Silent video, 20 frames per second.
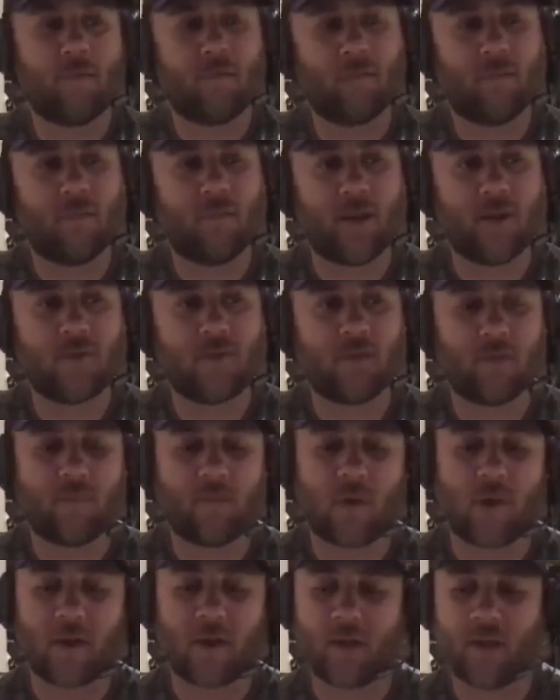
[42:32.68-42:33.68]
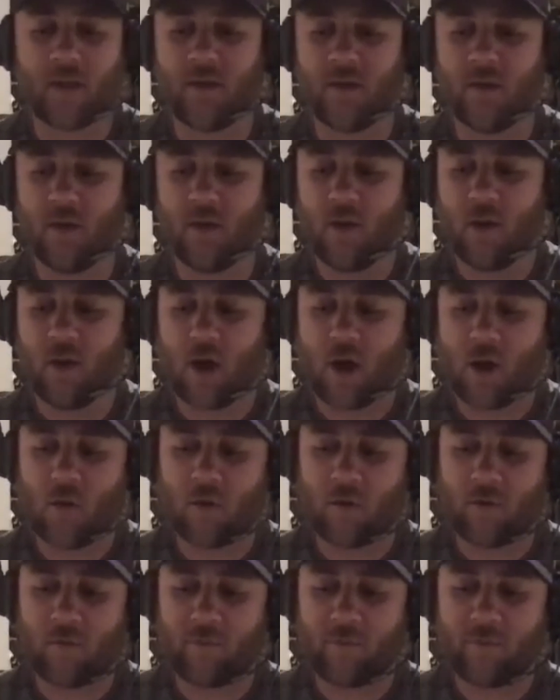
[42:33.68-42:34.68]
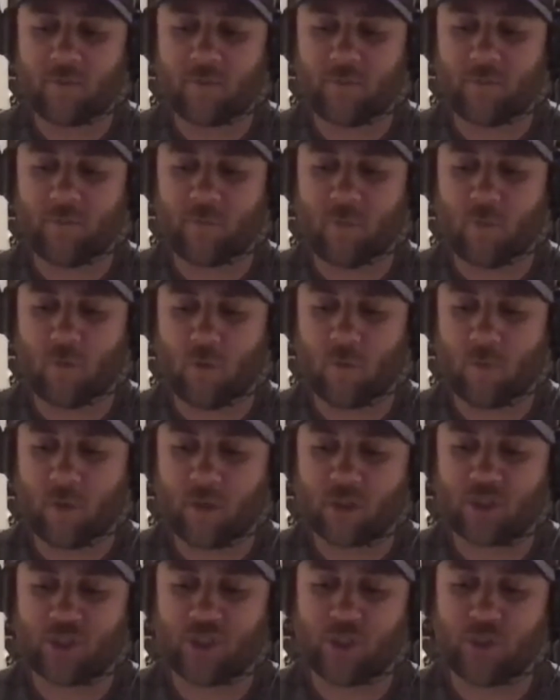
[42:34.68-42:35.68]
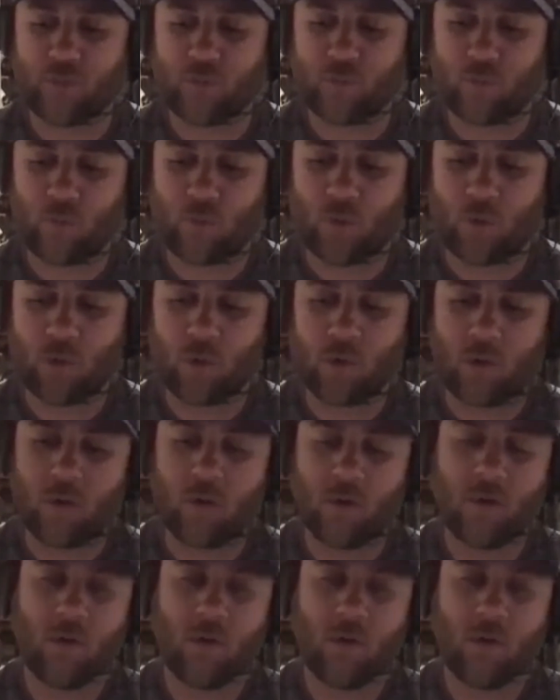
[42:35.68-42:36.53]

into a Viking. I want to form a shield war